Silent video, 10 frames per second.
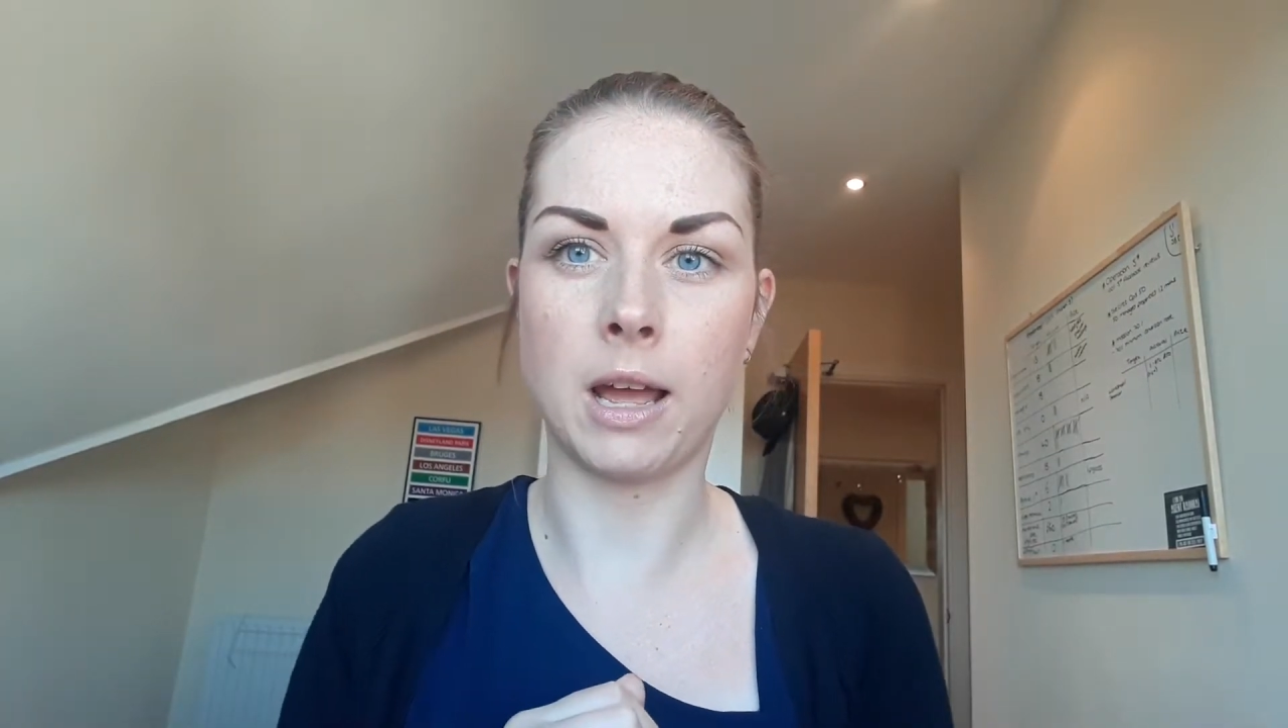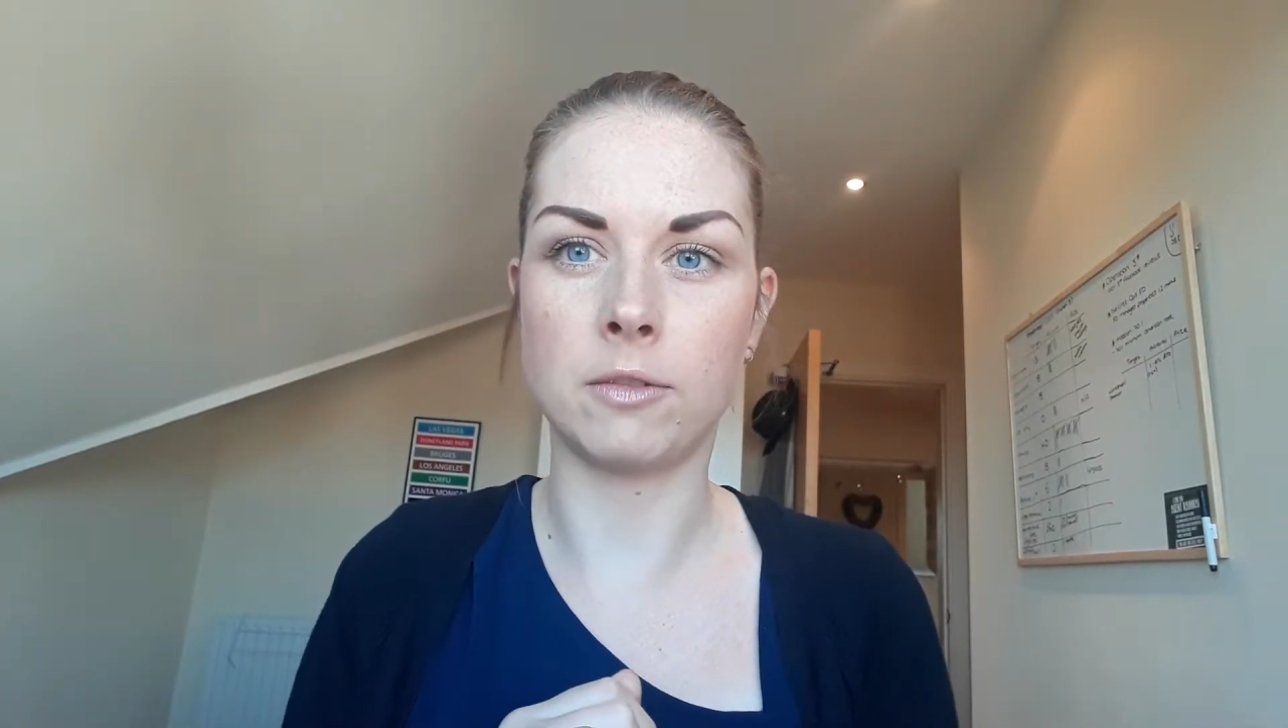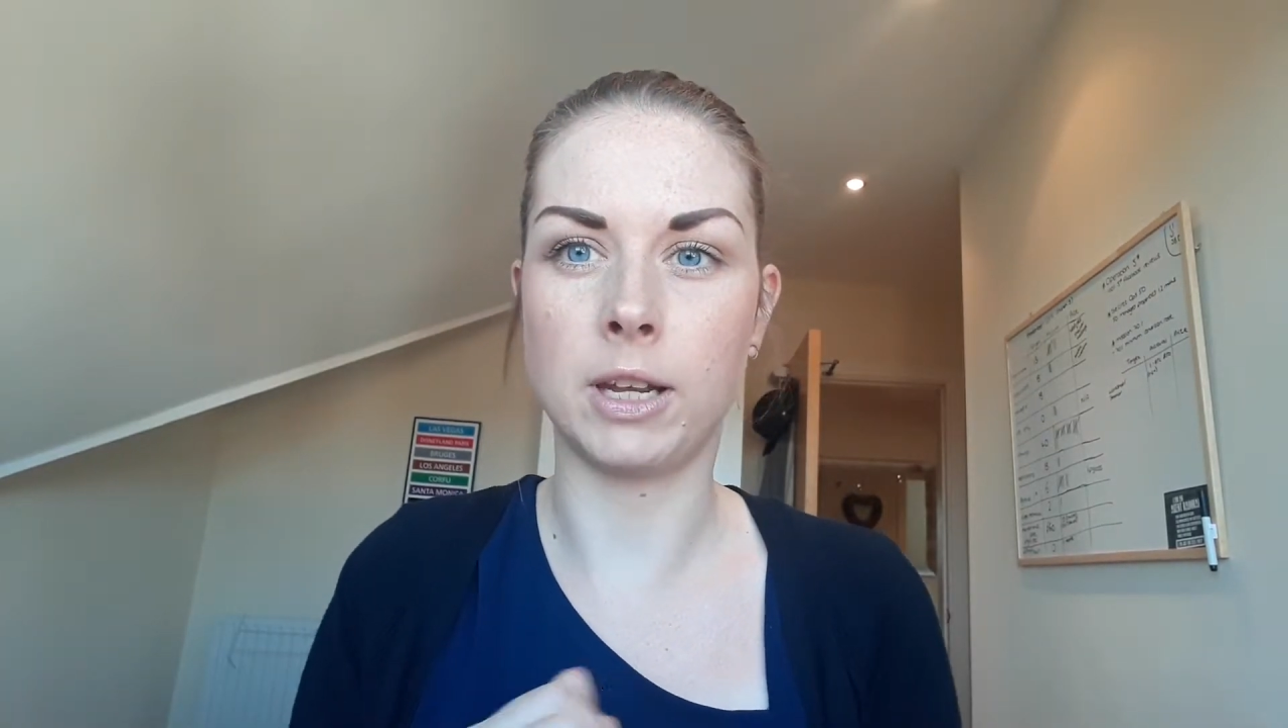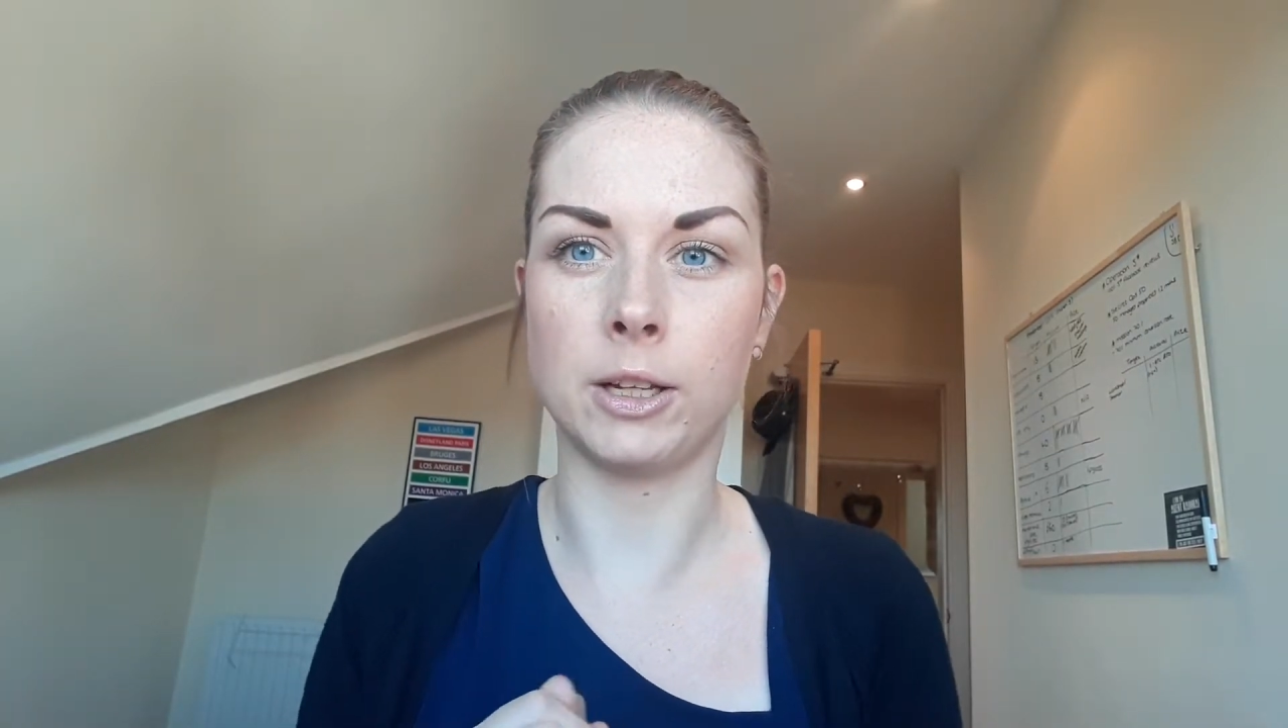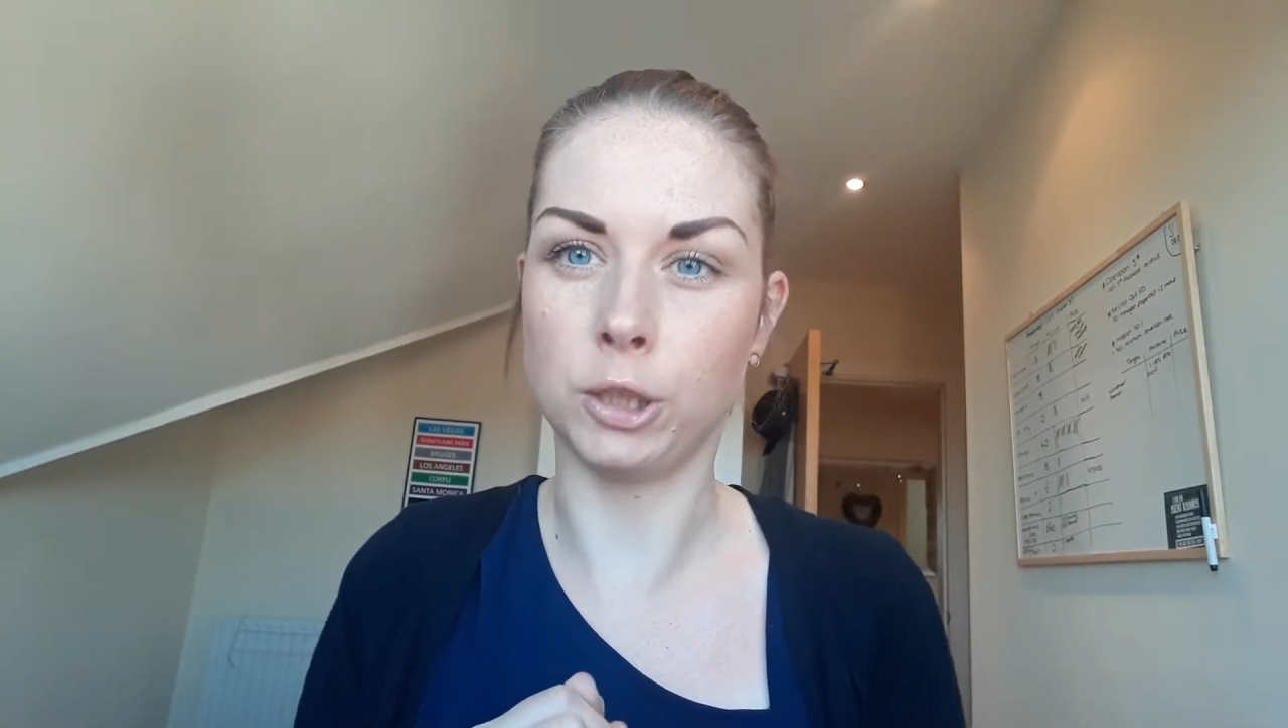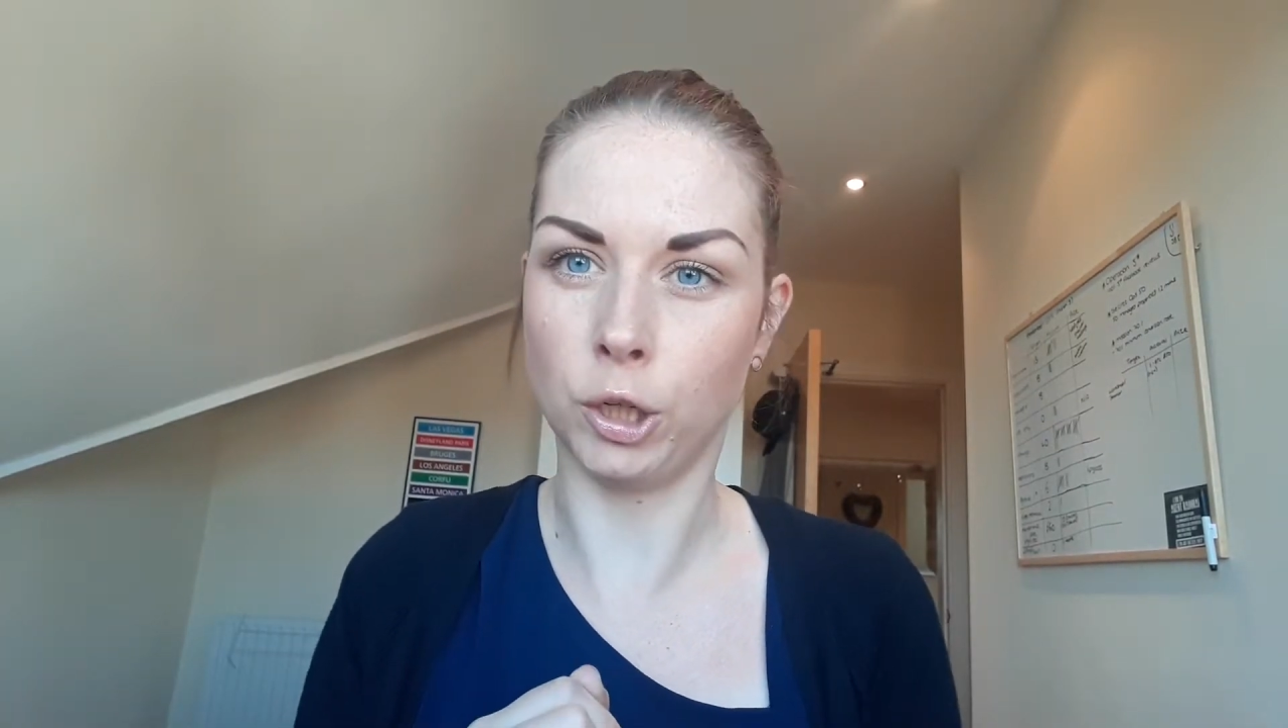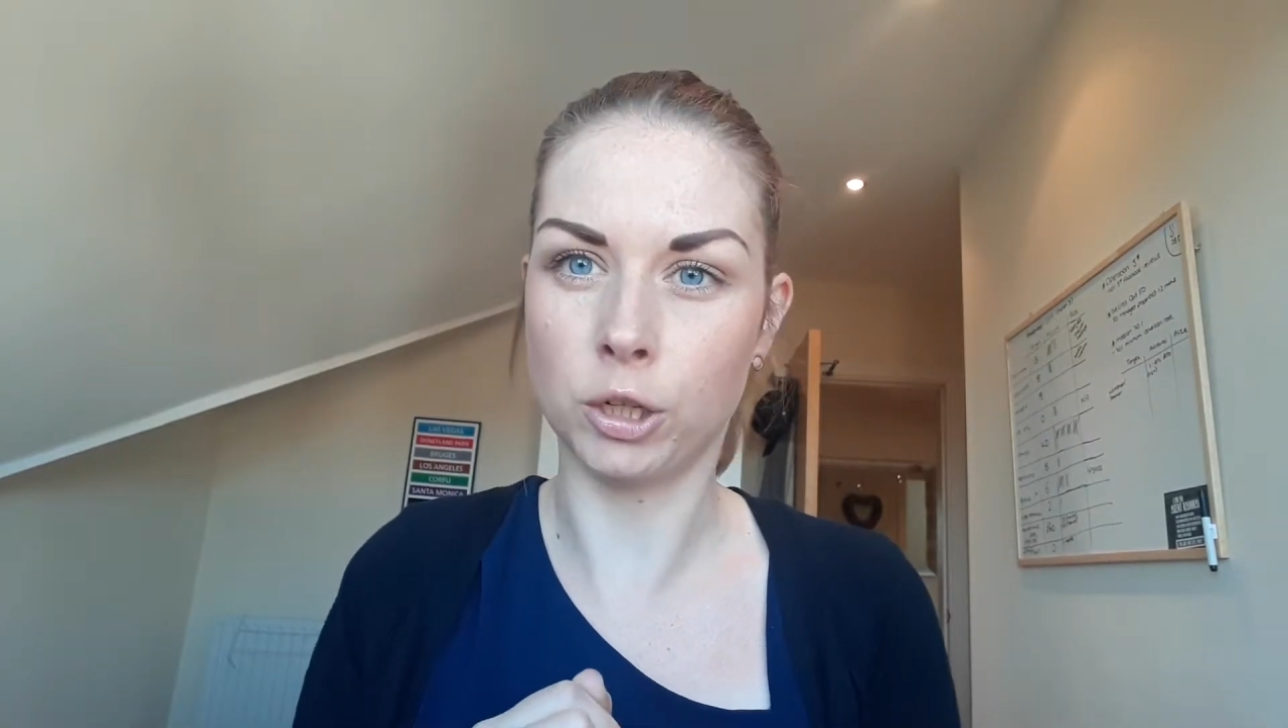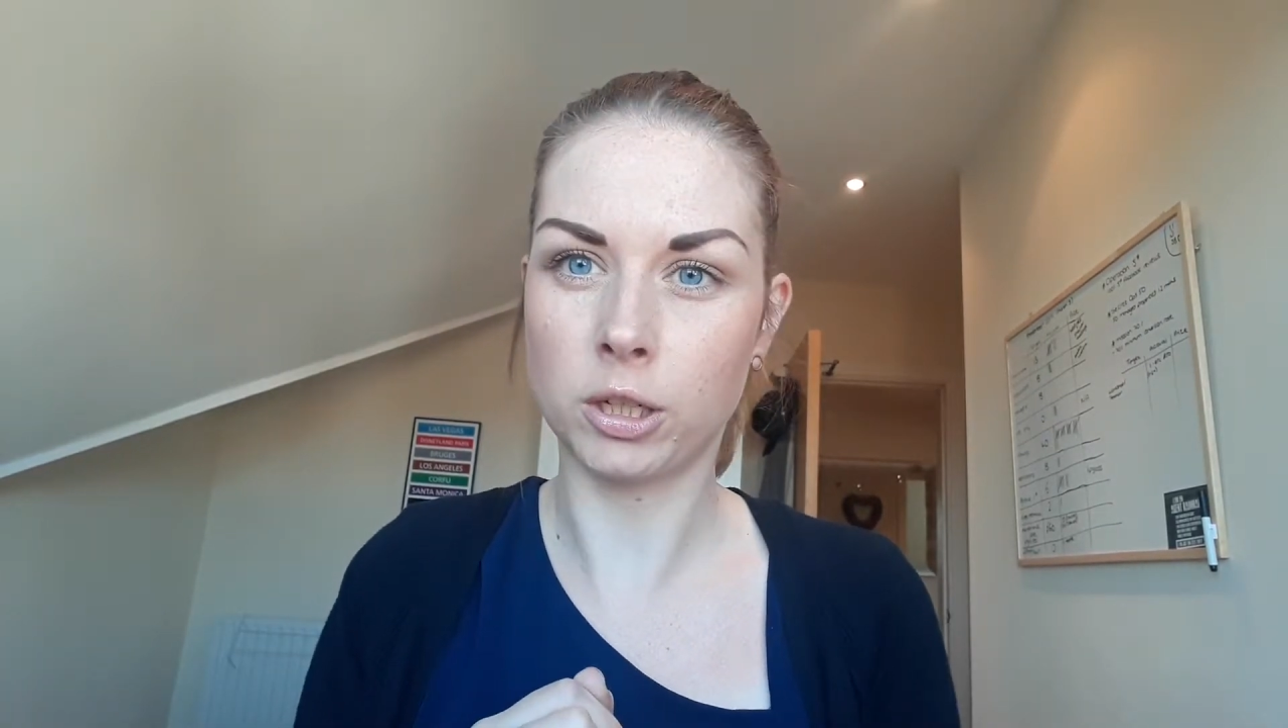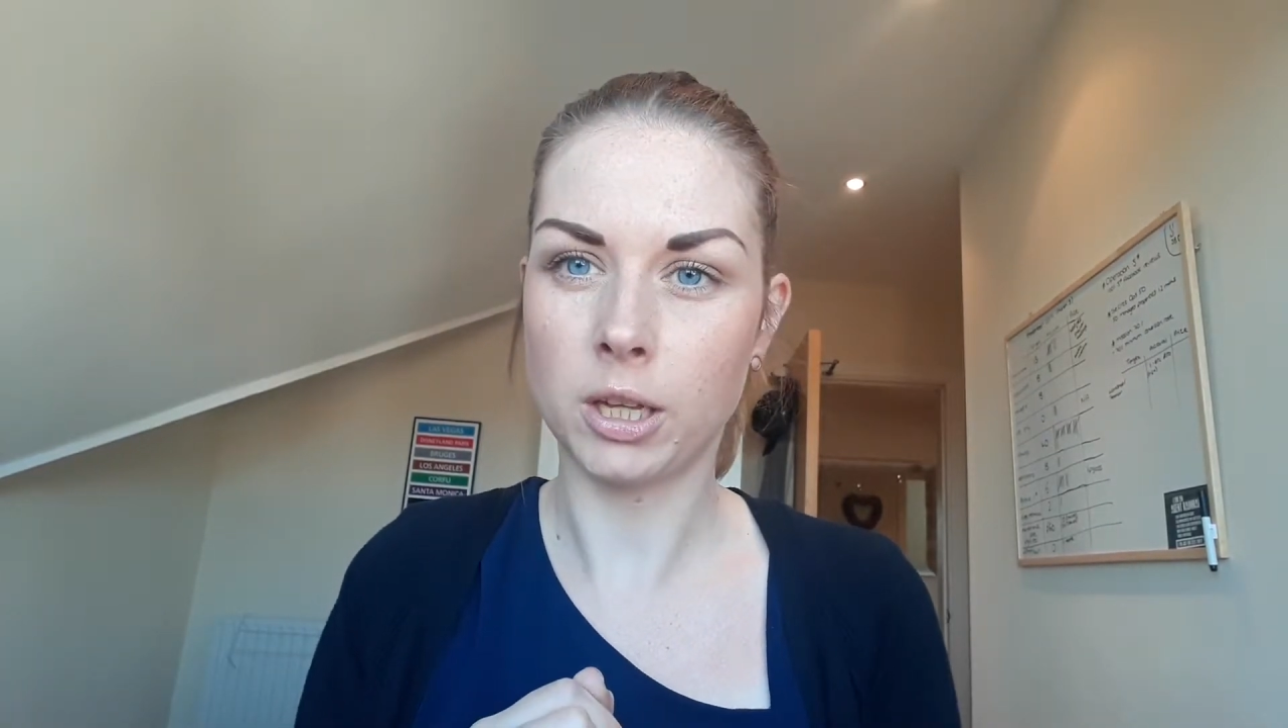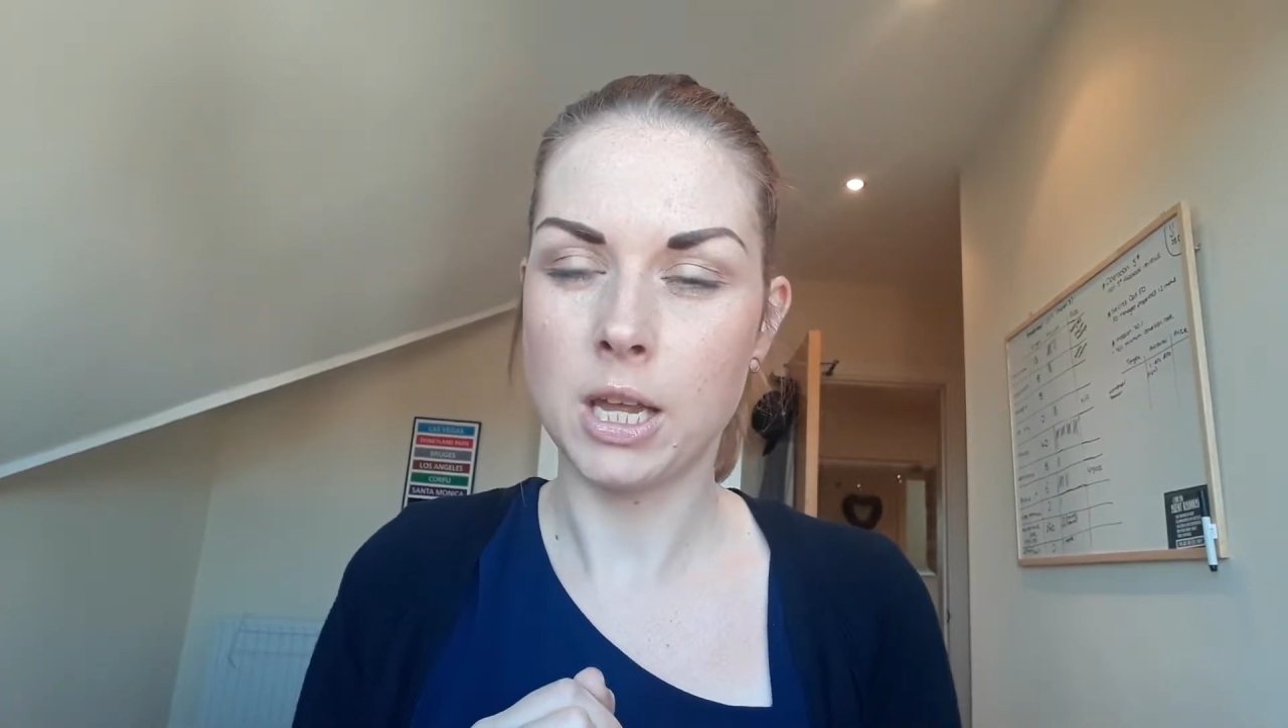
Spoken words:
have a little look?